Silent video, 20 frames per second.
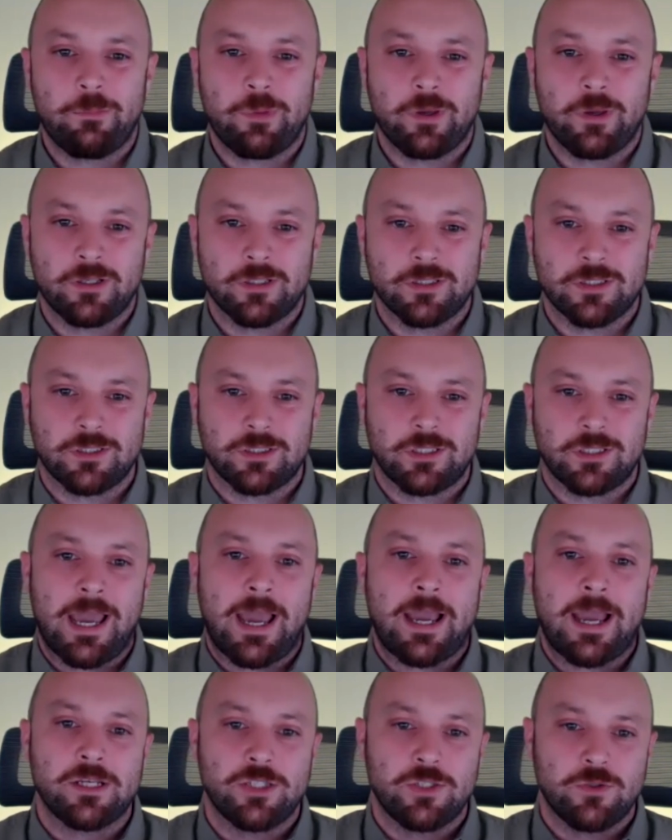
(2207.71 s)
because
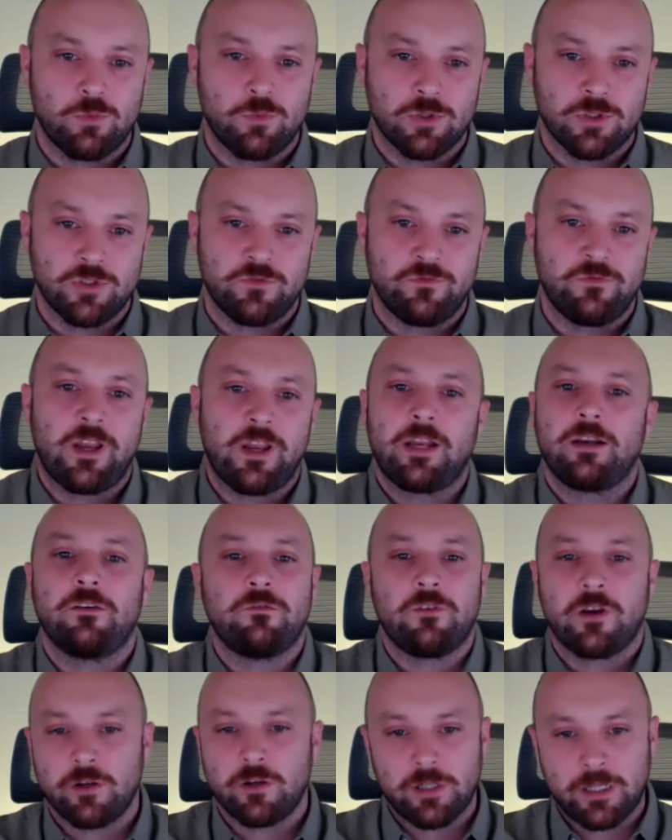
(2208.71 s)
cash was very,
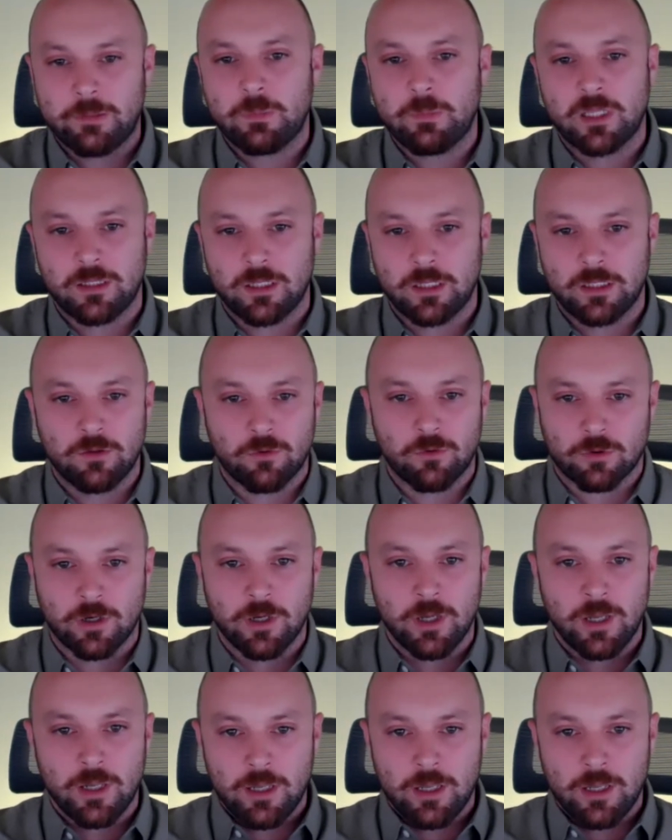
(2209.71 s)
very limited, or